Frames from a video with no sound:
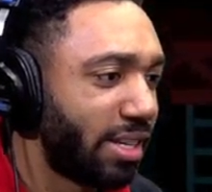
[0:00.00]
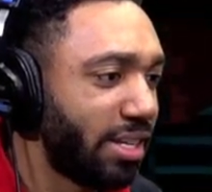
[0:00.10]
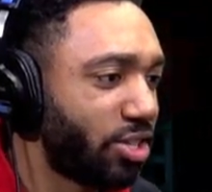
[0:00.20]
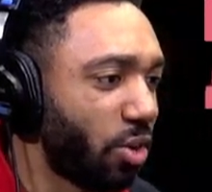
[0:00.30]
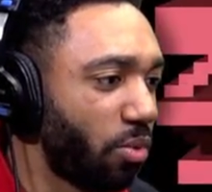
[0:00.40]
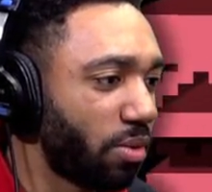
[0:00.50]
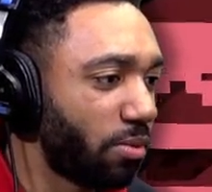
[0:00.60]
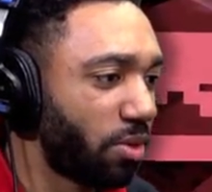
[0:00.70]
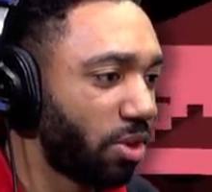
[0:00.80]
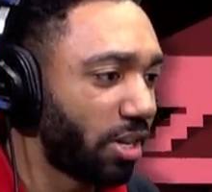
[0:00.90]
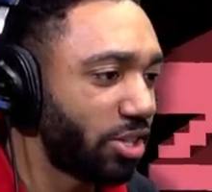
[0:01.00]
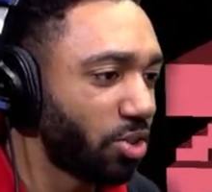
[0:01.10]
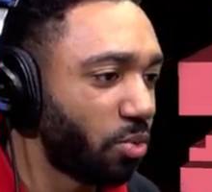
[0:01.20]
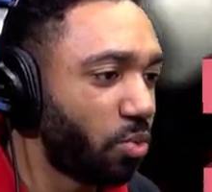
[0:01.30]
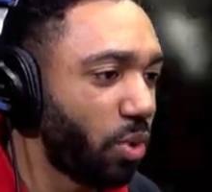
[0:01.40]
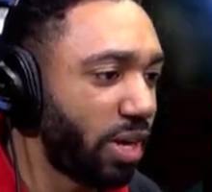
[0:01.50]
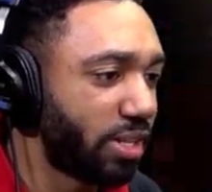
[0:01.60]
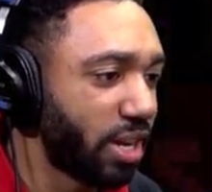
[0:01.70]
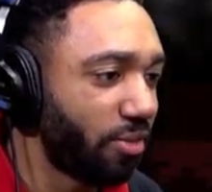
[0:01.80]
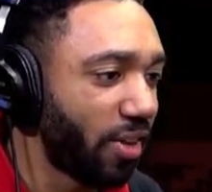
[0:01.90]
Get your girl. Get your weak
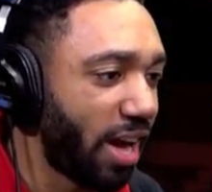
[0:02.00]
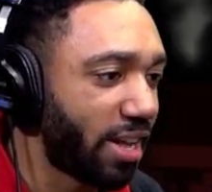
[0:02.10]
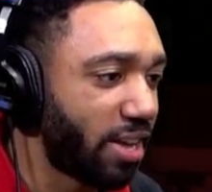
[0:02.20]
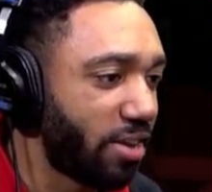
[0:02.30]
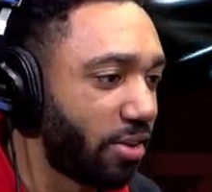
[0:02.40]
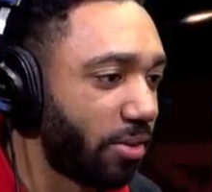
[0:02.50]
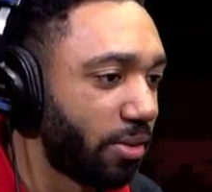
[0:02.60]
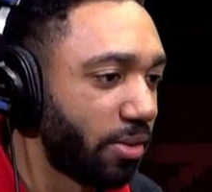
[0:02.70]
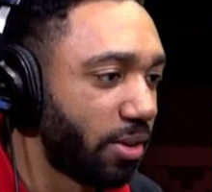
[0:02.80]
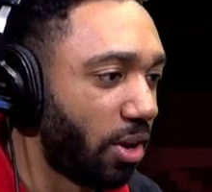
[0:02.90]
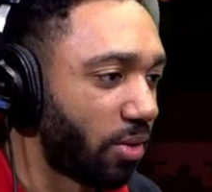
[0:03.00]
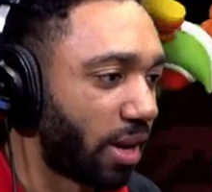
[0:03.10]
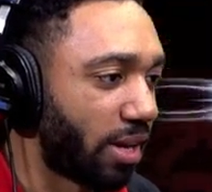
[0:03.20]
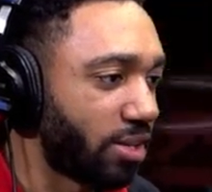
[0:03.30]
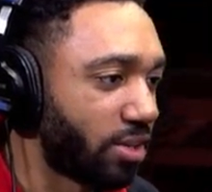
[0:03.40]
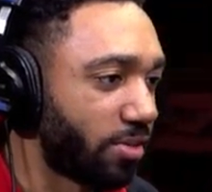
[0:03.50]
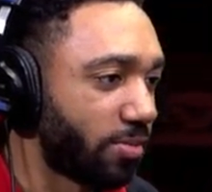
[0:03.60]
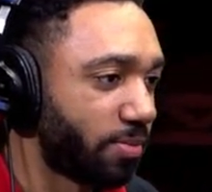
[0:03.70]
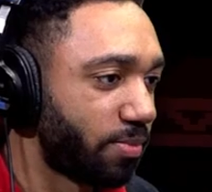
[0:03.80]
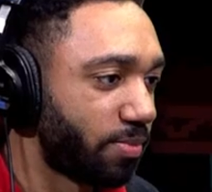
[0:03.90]
self out of here. Oh gosh.
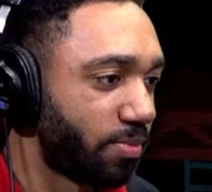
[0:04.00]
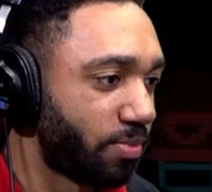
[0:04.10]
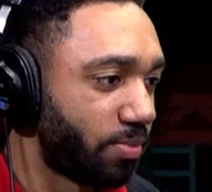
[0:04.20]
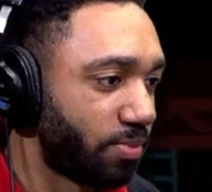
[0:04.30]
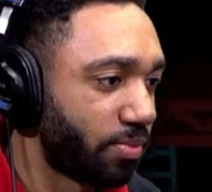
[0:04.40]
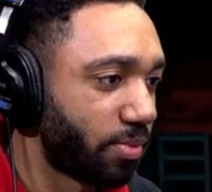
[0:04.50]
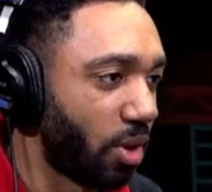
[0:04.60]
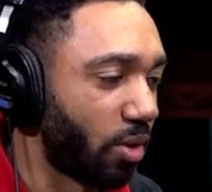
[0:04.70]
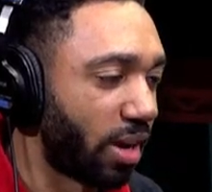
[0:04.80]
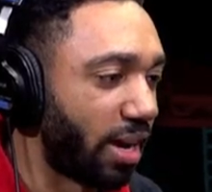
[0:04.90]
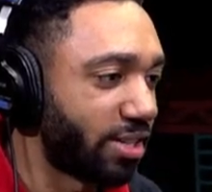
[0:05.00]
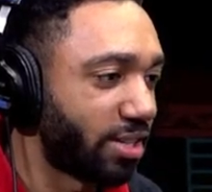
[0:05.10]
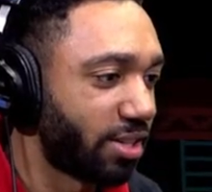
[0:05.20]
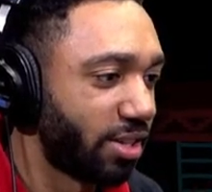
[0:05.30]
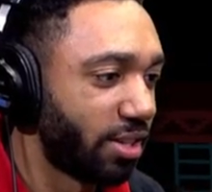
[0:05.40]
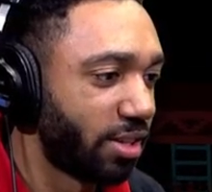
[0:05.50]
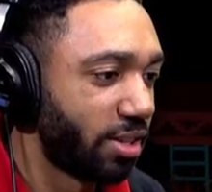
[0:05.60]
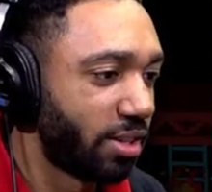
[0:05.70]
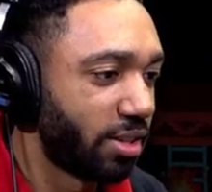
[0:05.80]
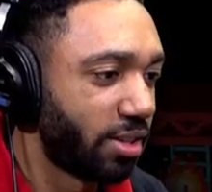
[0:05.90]
Oh, gosh.
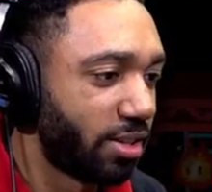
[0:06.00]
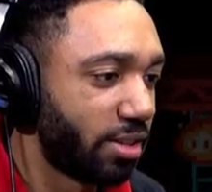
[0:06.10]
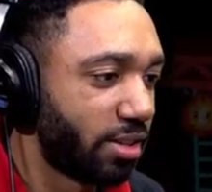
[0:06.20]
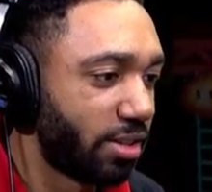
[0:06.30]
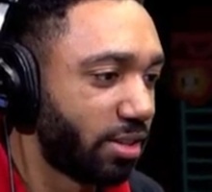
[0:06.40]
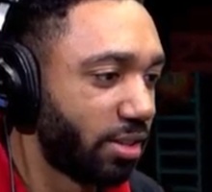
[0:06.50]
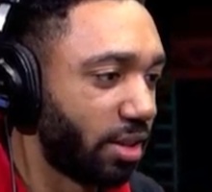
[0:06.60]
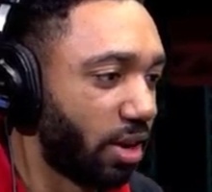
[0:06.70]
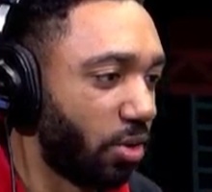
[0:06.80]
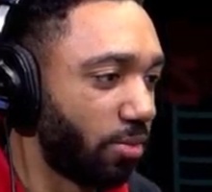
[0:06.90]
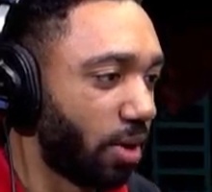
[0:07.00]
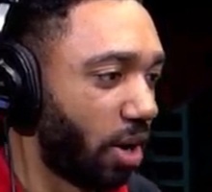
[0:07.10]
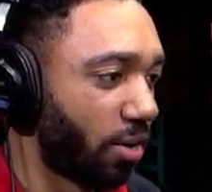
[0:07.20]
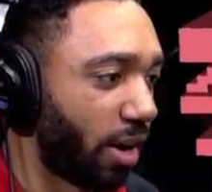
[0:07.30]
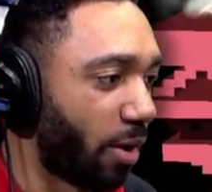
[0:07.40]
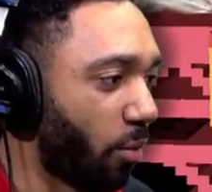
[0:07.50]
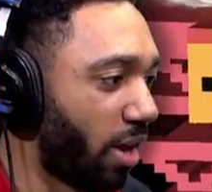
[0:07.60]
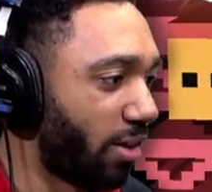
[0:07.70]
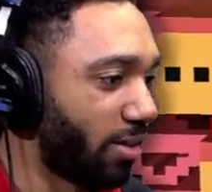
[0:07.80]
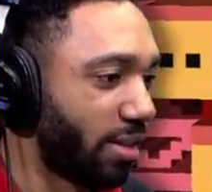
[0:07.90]
No? All right.
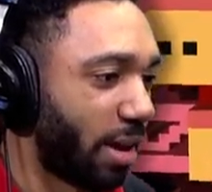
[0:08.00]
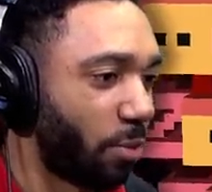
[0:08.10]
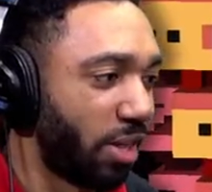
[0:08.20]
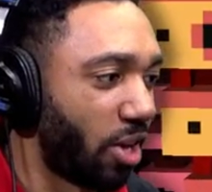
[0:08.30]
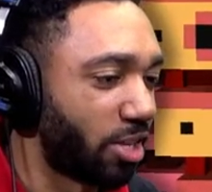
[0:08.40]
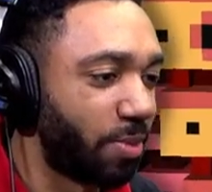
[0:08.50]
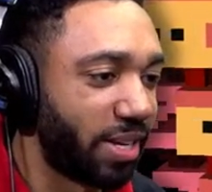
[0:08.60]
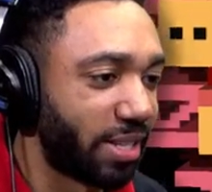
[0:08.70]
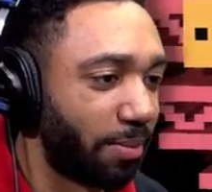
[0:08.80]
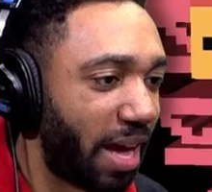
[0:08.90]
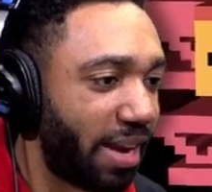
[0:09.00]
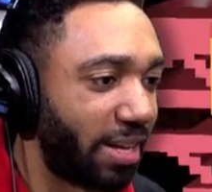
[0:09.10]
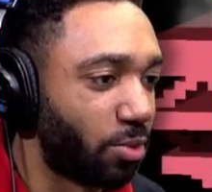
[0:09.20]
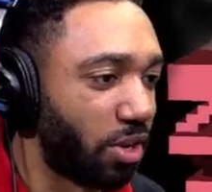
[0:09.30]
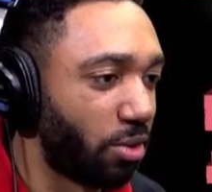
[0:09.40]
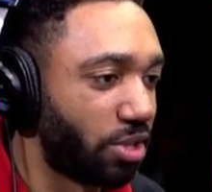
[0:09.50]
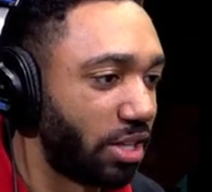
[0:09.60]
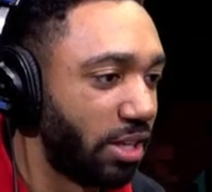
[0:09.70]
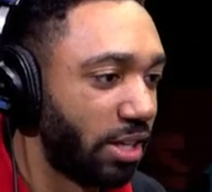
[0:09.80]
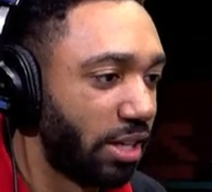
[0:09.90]
Well, we lost because I'm not nice with Yoshi.